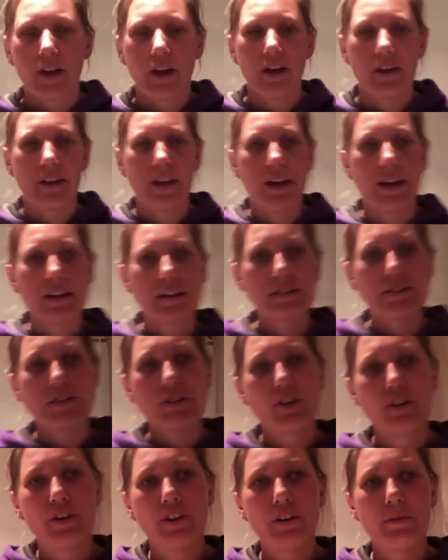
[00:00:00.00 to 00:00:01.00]
Okay,
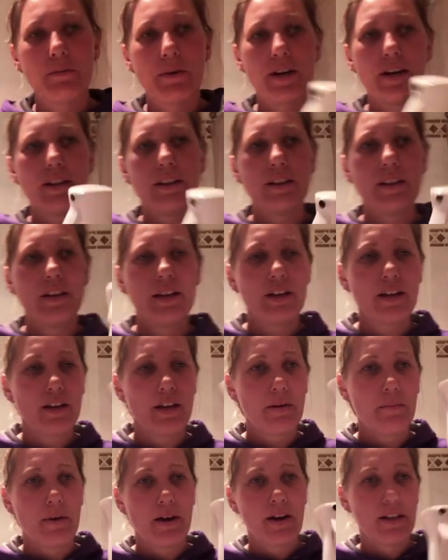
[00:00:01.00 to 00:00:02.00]
so the main
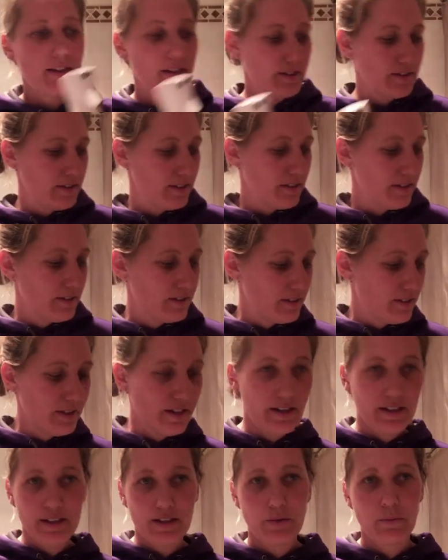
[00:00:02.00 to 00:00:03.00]
thing about this is
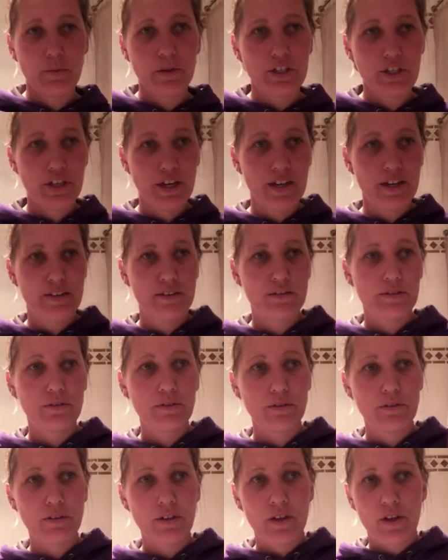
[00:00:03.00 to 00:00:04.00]
that the witch
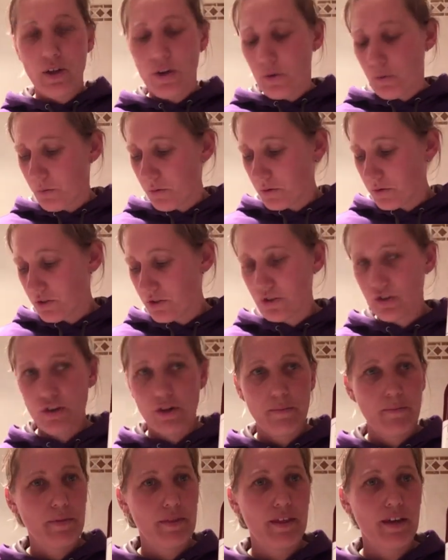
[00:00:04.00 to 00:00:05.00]
hazel will
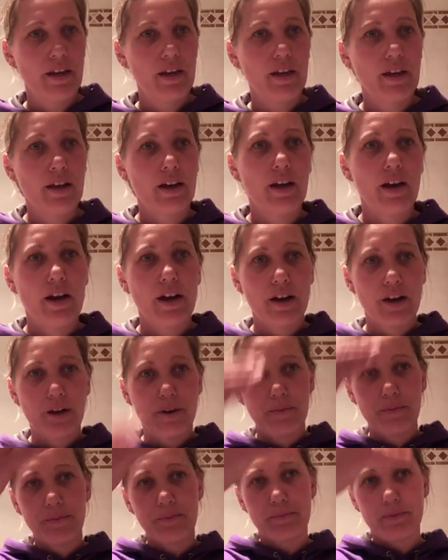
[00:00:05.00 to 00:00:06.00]
stop the
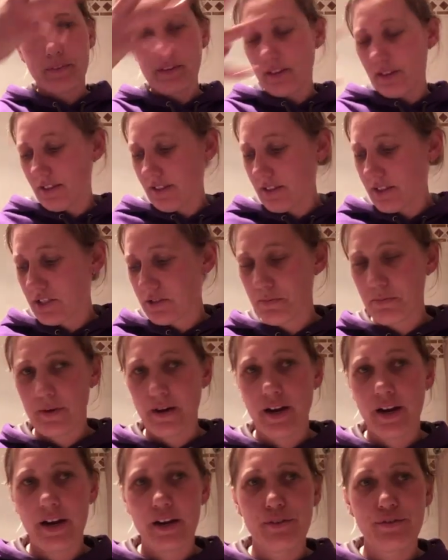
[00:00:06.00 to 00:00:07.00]

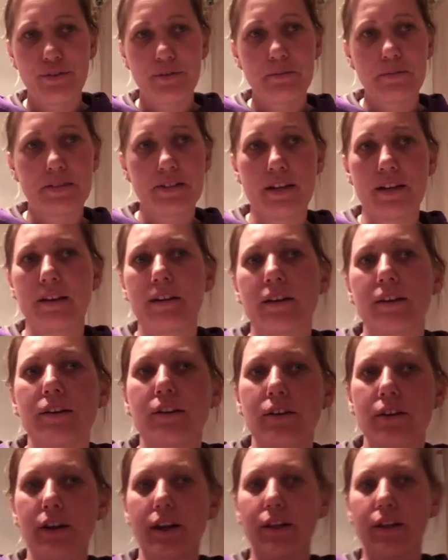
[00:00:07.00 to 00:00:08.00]
spray from
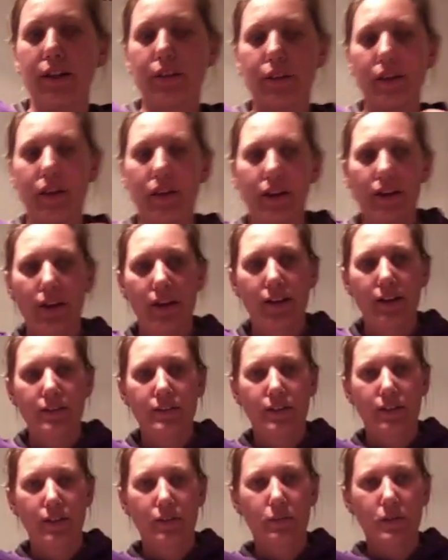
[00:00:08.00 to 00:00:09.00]
settling on anything. Okay,
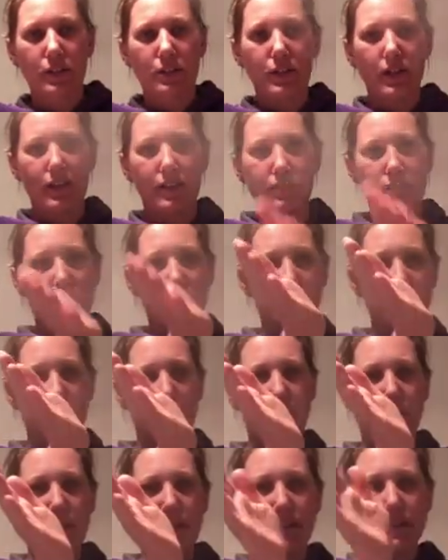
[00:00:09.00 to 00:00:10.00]
so the witch hazel
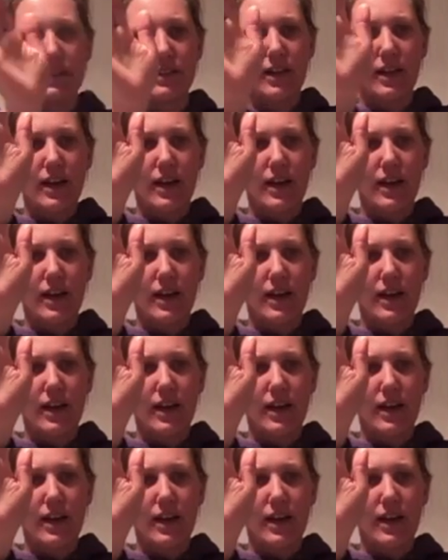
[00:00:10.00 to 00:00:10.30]
sprays